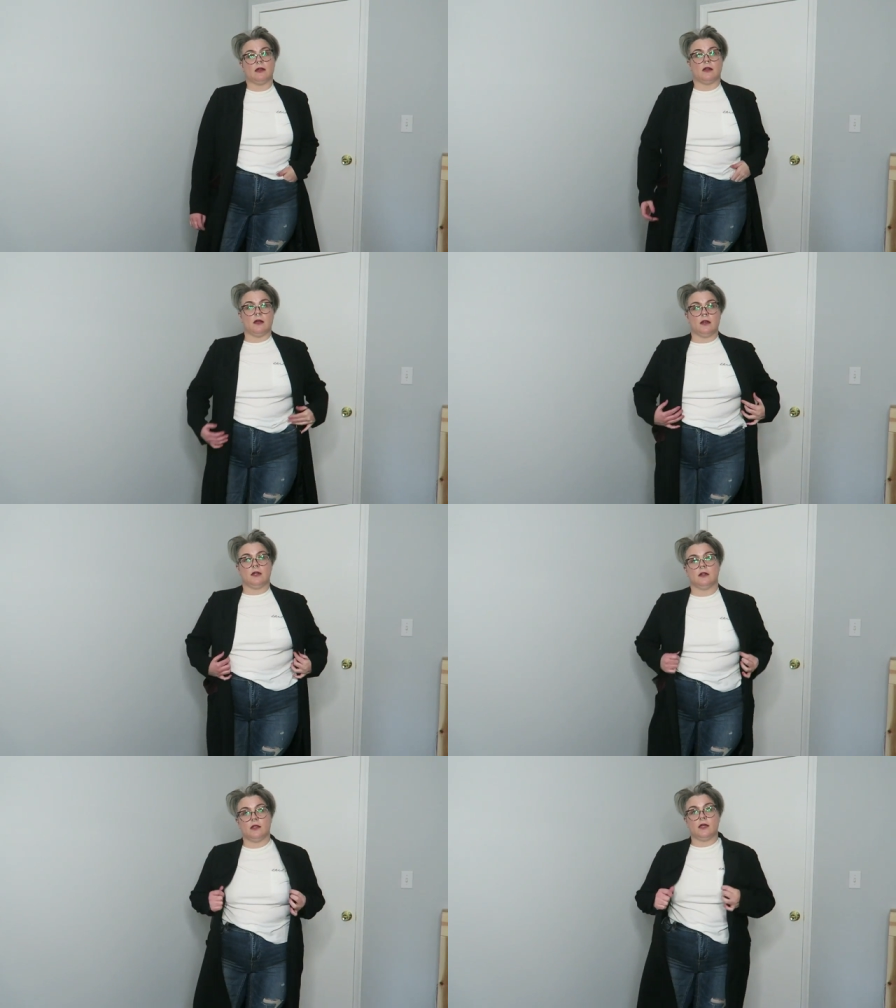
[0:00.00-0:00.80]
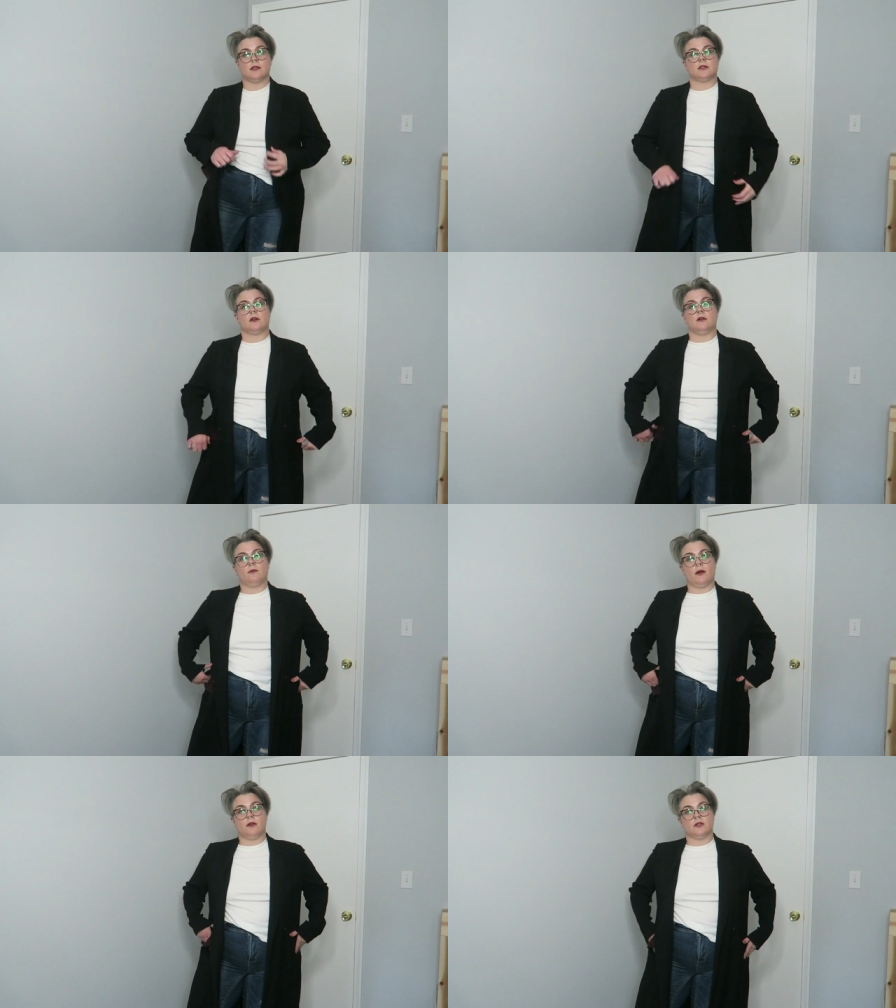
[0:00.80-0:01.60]
Yeah, I need to like
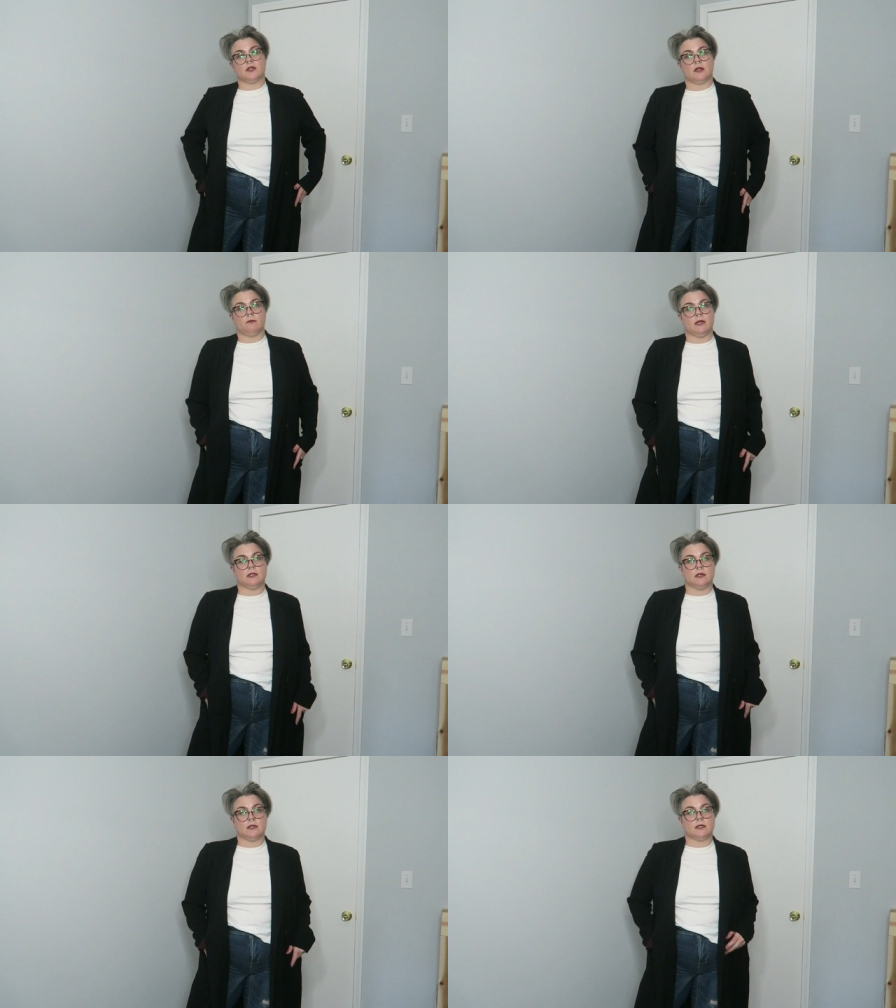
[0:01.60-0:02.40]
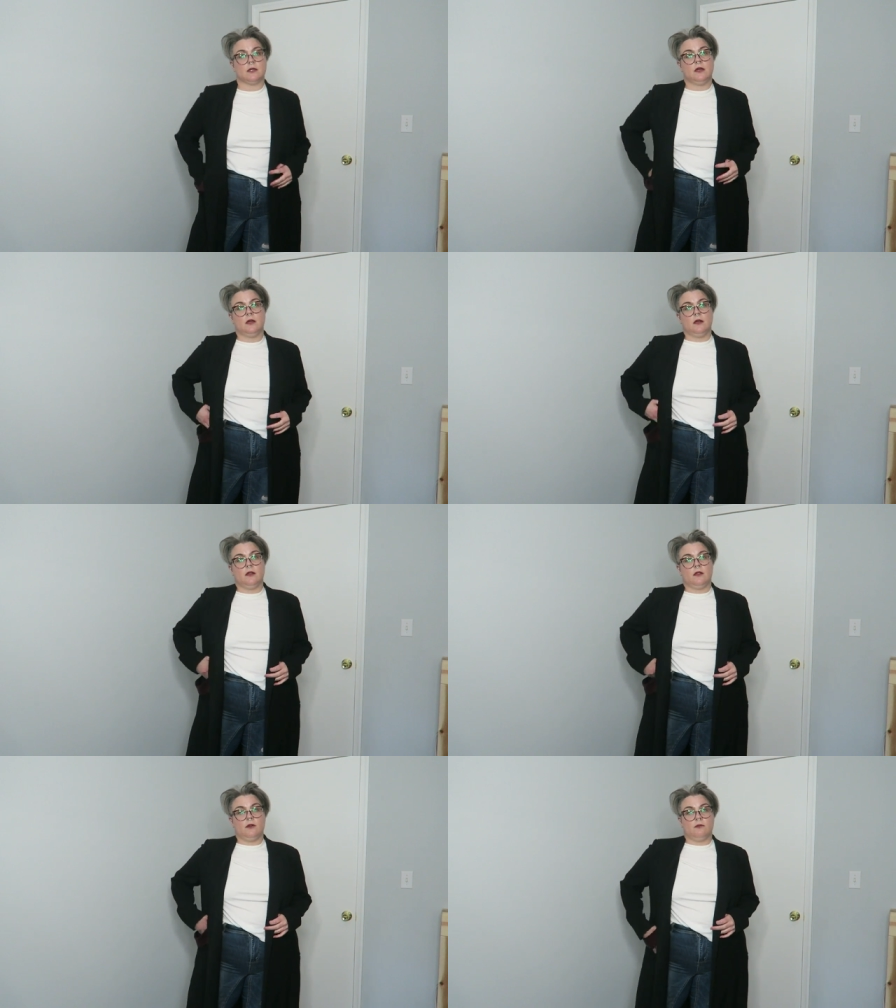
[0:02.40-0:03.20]
start wearing just like basics.
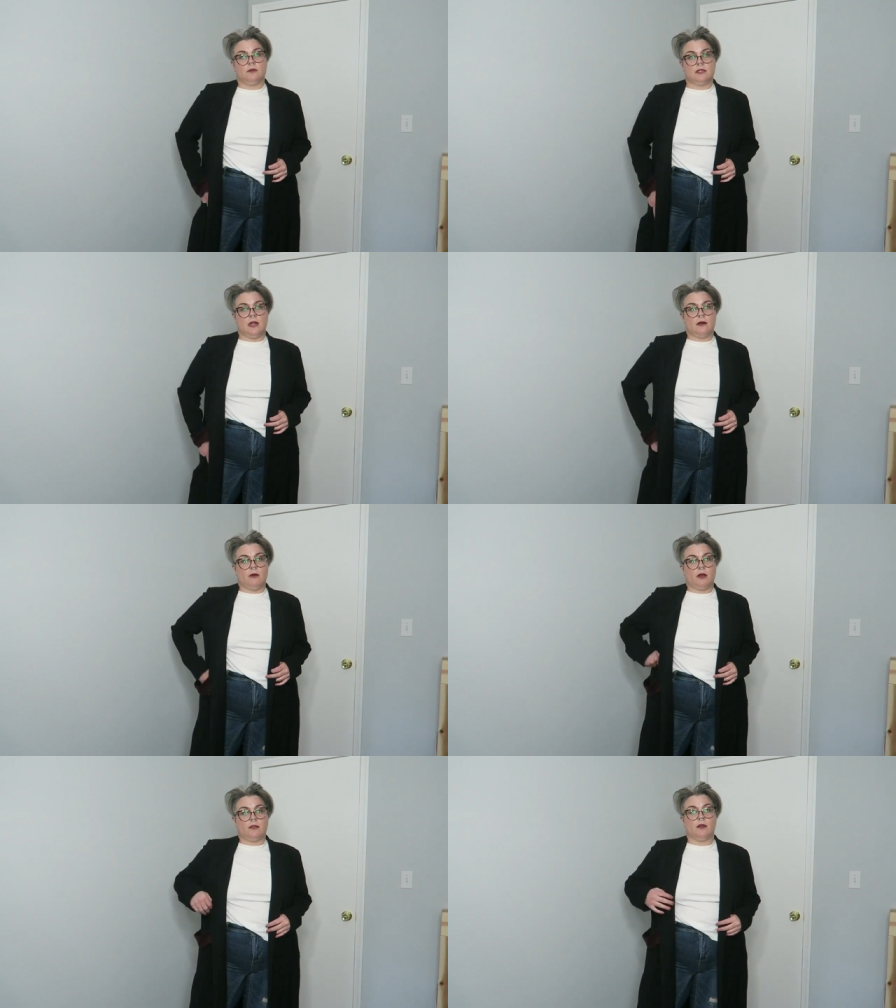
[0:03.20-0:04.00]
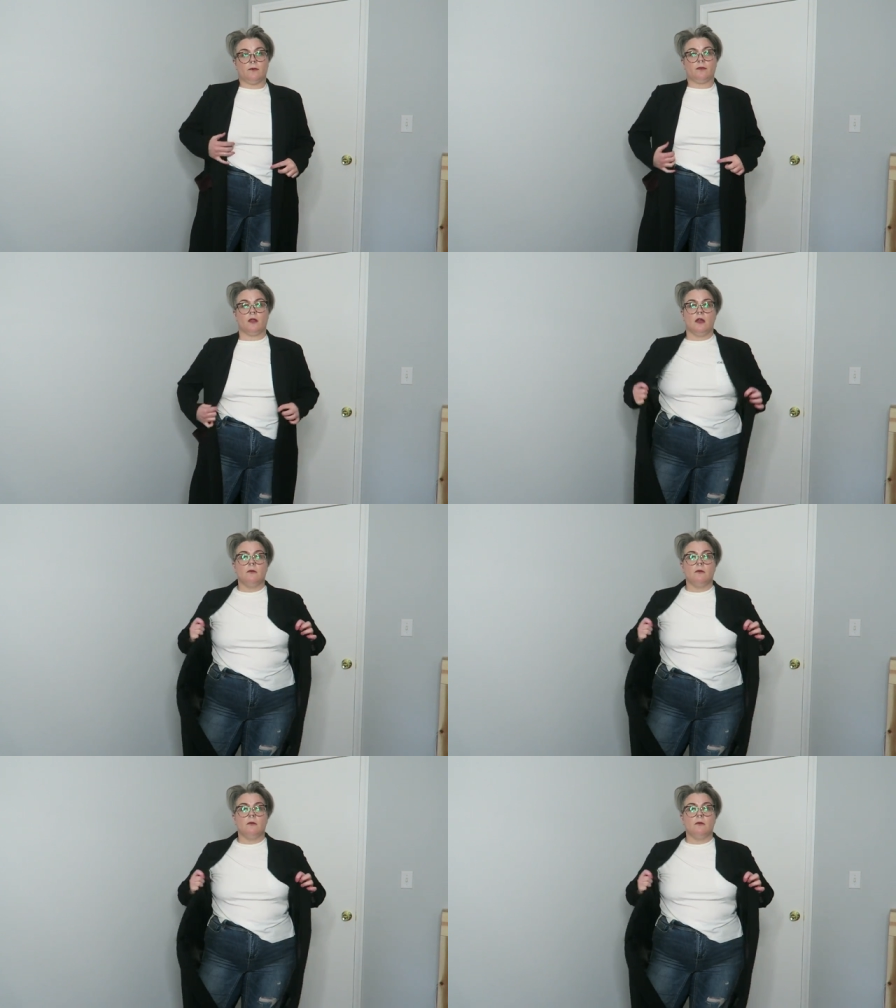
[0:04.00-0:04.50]
Boo. It's not a pocket there.